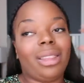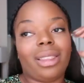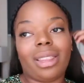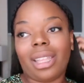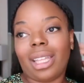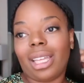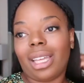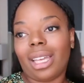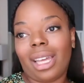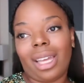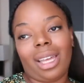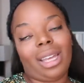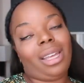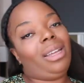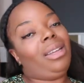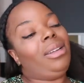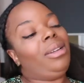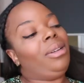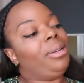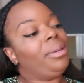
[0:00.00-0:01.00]

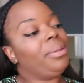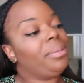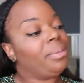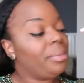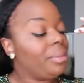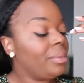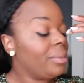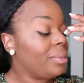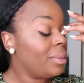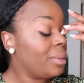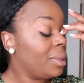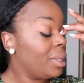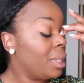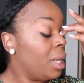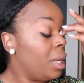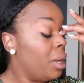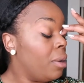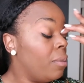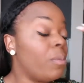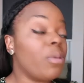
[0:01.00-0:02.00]
the
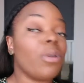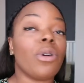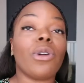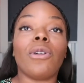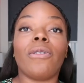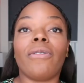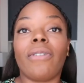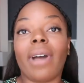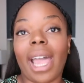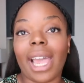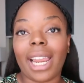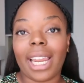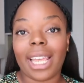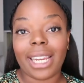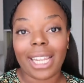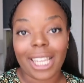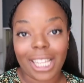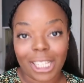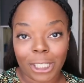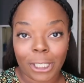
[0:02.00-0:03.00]

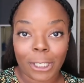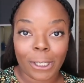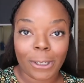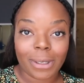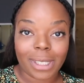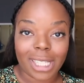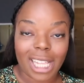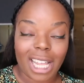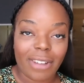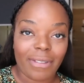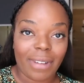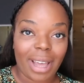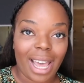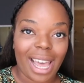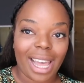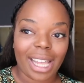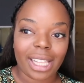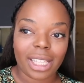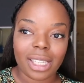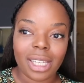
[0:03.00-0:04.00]
profiling issues that I've
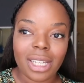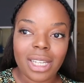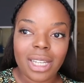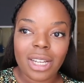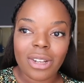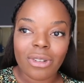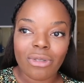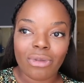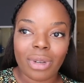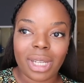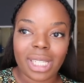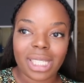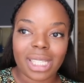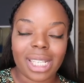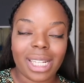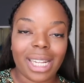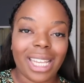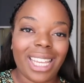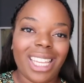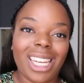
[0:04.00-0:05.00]
had
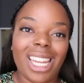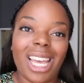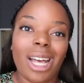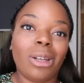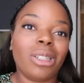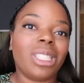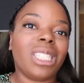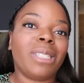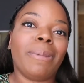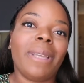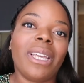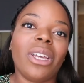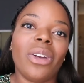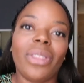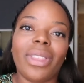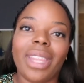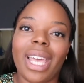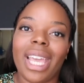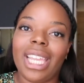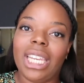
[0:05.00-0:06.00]
recently, and I'll speak
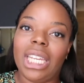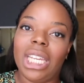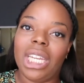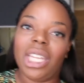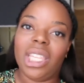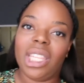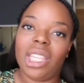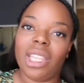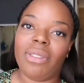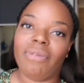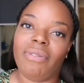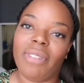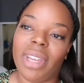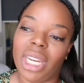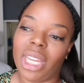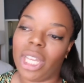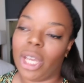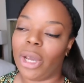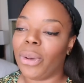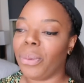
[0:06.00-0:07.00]
on that in another
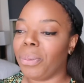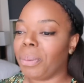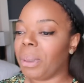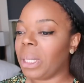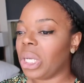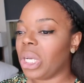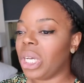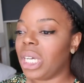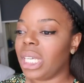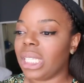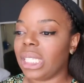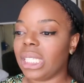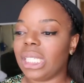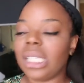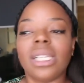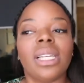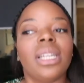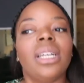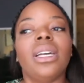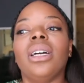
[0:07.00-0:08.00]
video
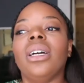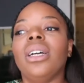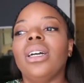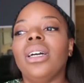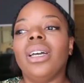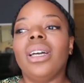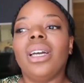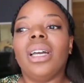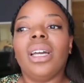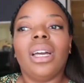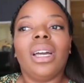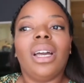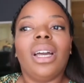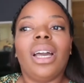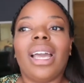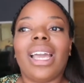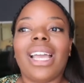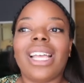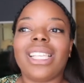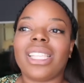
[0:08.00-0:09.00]
because
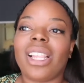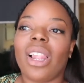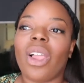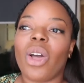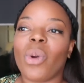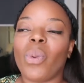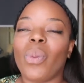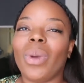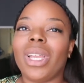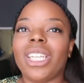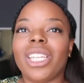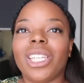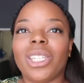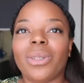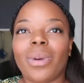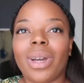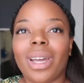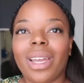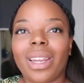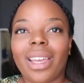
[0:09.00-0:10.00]
it's a
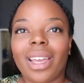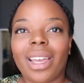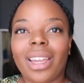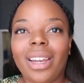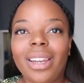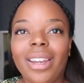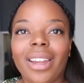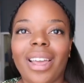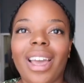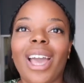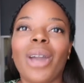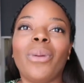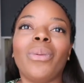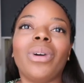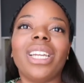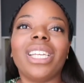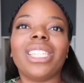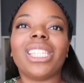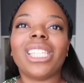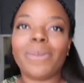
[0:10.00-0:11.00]
long-winded one and I
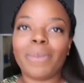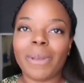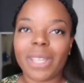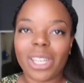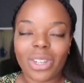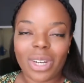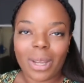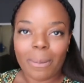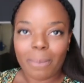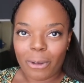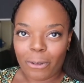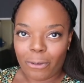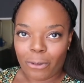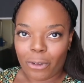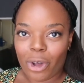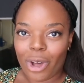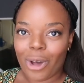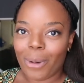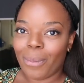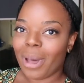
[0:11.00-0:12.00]
wanted to speak on it
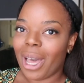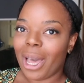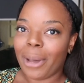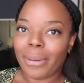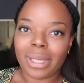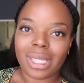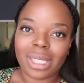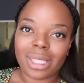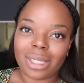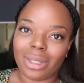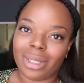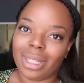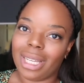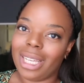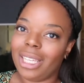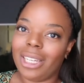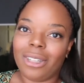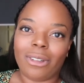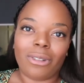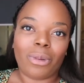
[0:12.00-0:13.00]
before, but I was still
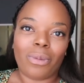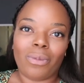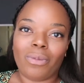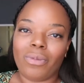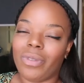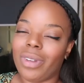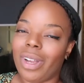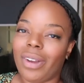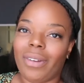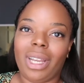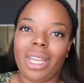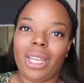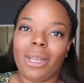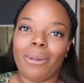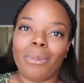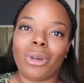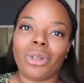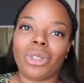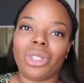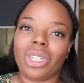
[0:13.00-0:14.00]
in a very
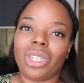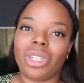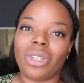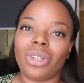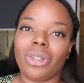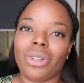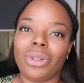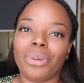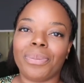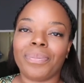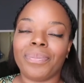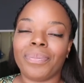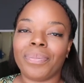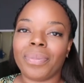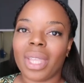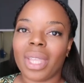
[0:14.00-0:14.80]
emotional